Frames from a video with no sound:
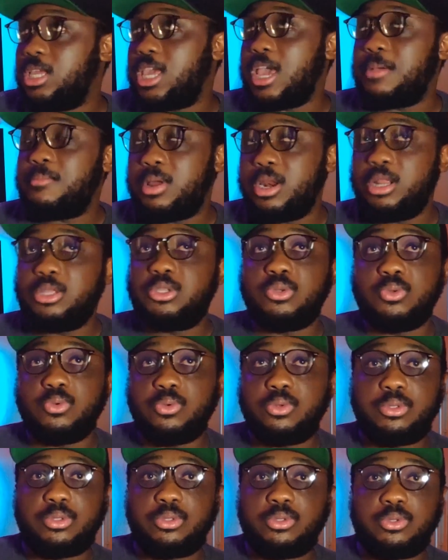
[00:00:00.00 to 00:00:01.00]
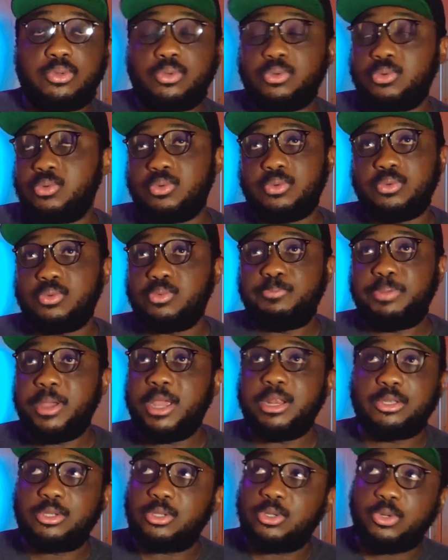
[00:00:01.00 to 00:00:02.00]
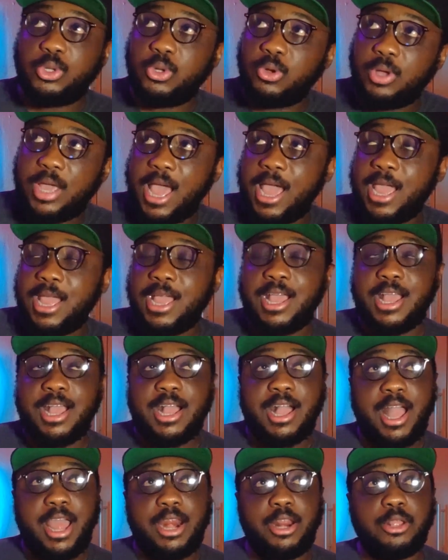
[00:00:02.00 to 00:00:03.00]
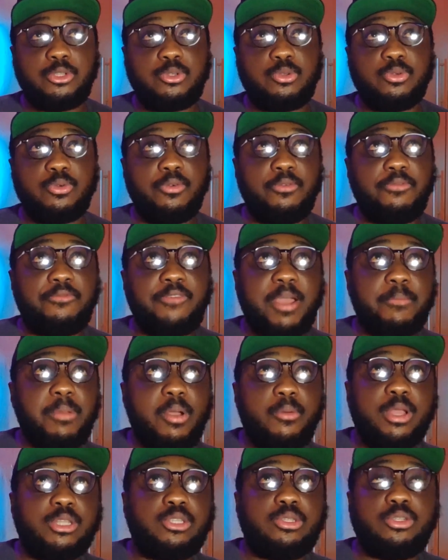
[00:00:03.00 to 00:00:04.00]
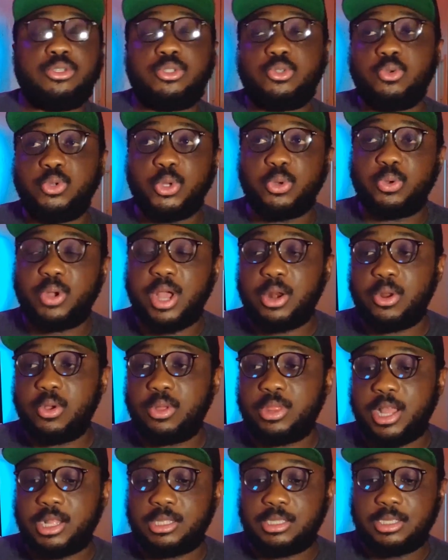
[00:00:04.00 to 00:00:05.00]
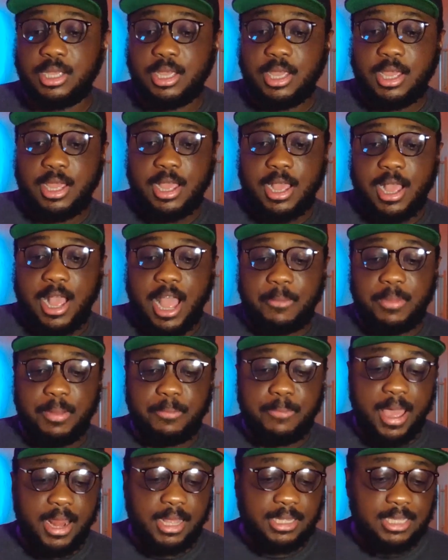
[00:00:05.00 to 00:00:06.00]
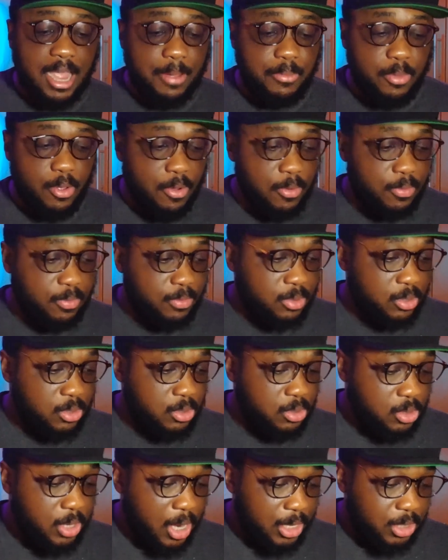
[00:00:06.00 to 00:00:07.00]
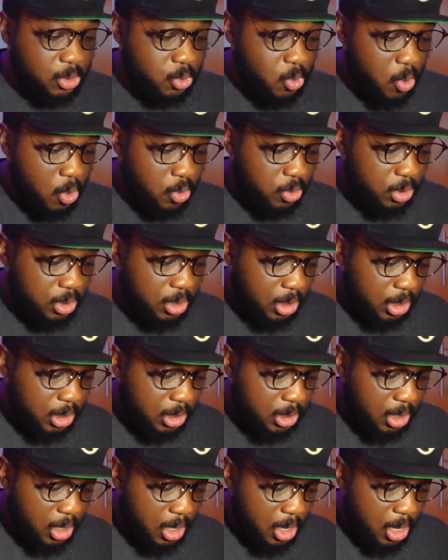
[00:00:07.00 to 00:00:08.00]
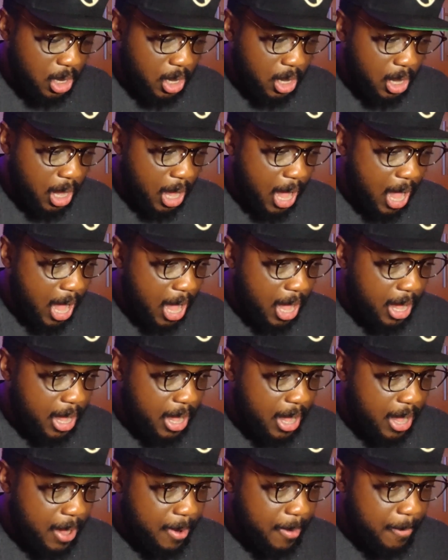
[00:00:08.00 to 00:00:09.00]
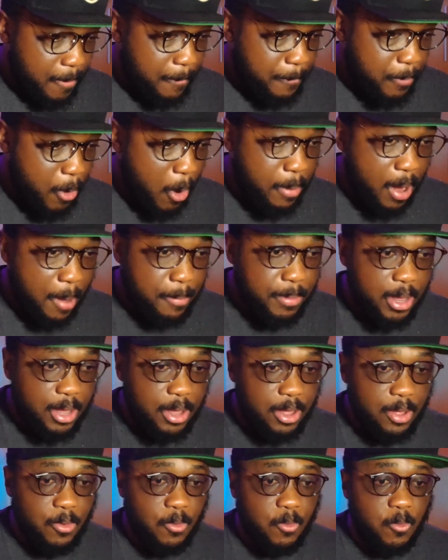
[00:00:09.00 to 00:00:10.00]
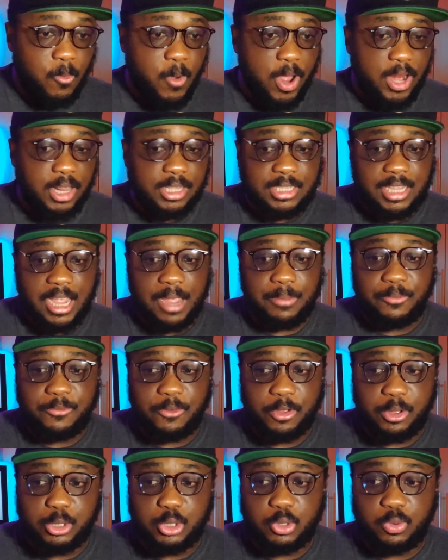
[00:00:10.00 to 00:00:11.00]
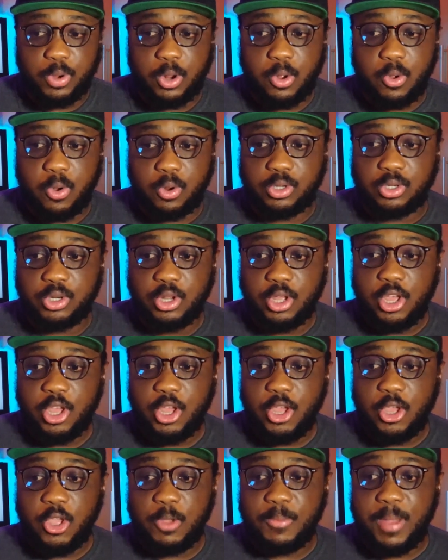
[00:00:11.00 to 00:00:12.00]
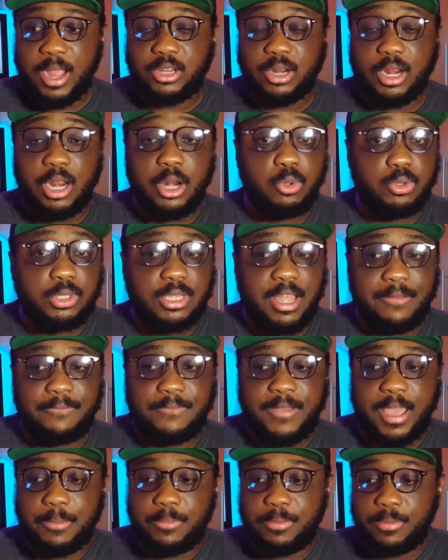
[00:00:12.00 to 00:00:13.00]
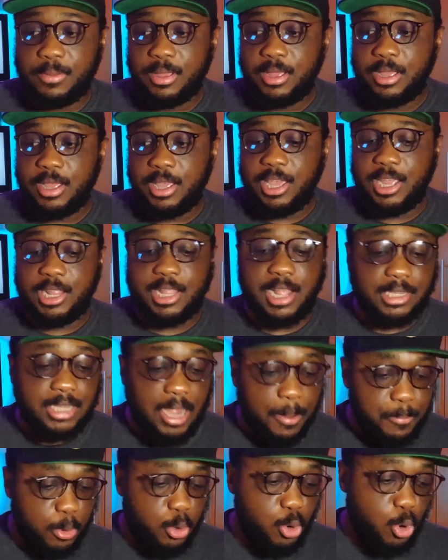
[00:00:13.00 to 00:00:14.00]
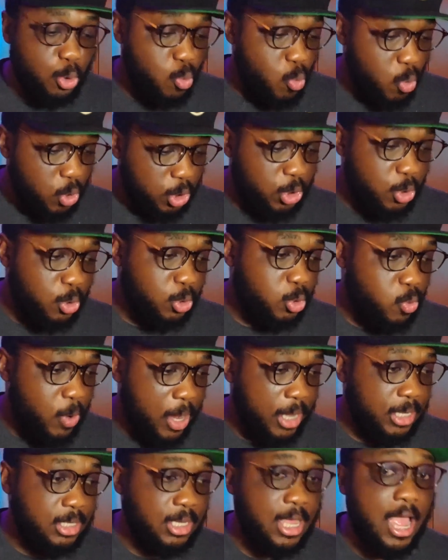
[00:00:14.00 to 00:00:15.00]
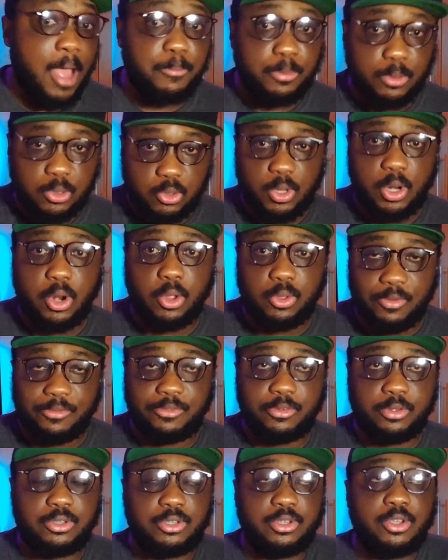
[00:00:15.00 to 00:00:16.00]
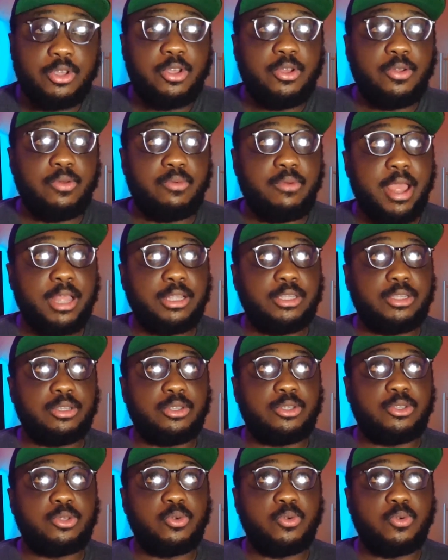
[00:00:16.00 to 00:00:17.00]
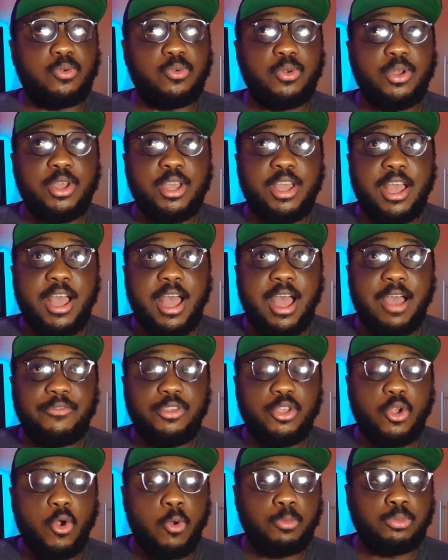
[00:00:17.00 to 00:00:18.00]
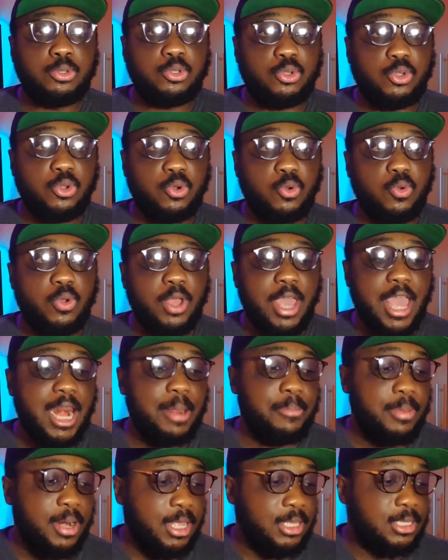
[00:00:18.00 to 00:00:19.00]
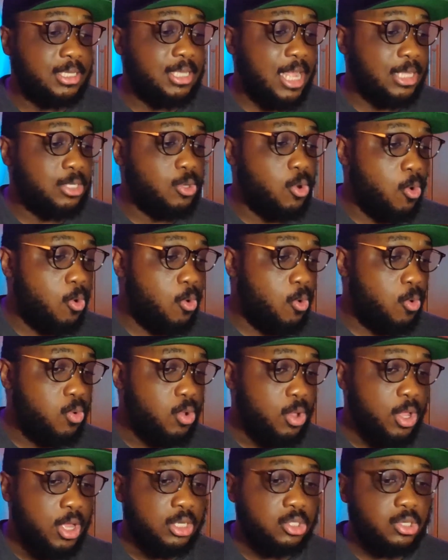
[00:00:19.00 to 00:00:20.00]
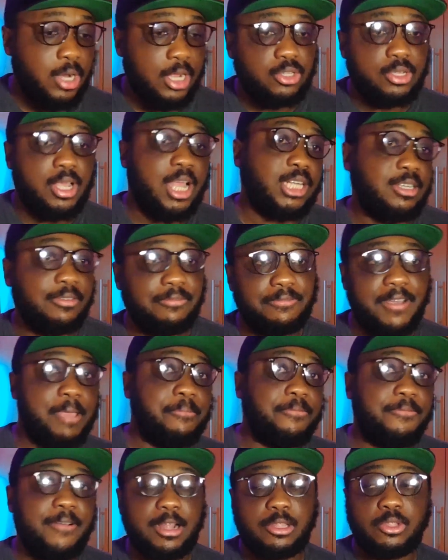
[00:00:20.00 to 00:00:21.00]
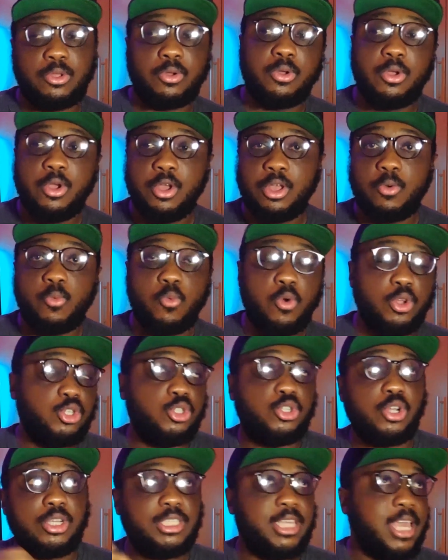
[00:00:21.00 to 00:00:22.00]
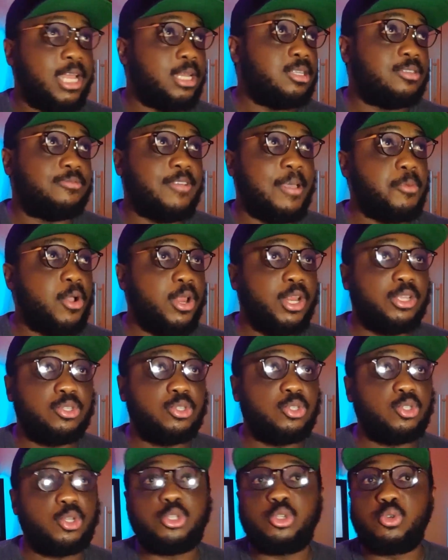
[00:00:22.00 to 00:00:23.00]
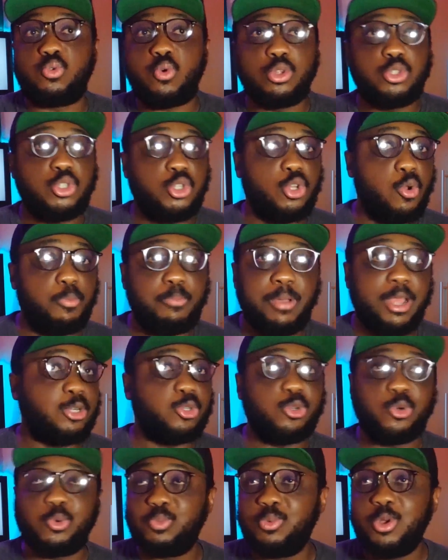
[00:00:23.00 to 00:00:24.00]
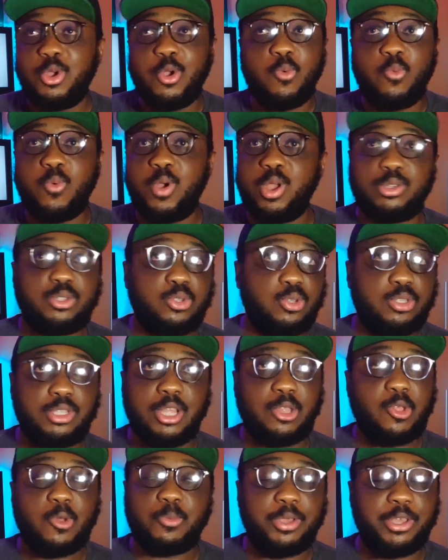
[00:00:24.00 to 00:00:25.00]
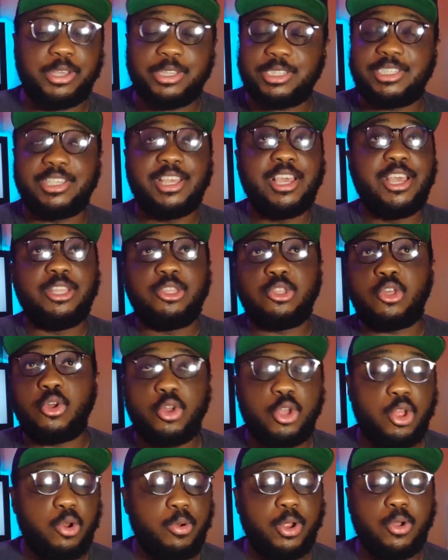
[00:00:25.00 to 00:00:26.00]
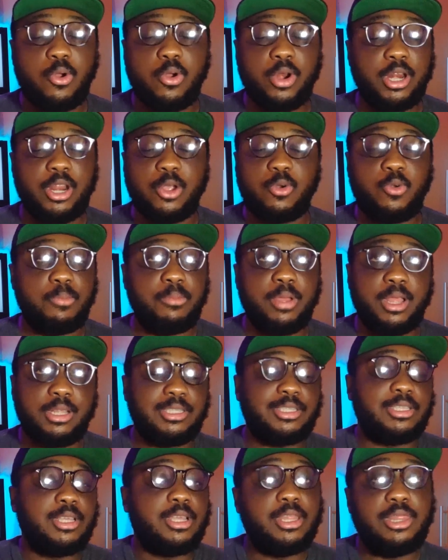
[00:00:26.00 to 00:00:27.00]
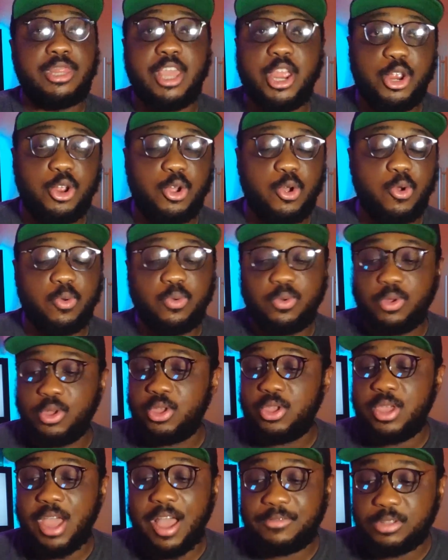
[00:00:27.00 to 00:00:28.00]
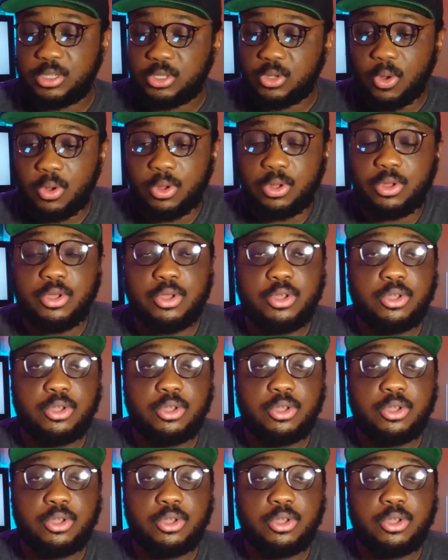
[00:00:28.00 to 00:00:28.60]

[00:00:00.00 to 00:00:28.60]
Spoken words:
get money to pay the studio guy. I need to find my way to the studio and all that. I mean, by the time you're trying to do all those things, probably when it's time for you to record, you might actually lose that vibe. It has happened not once, not twice. It happens to a lot of us, right? So having your home studio eliminates that whole trying to catch a vibe factor. Once you just get this vibe, all you need to just run to your bedroom where your setup is, turn on your recording equipment, there you go, you have a song.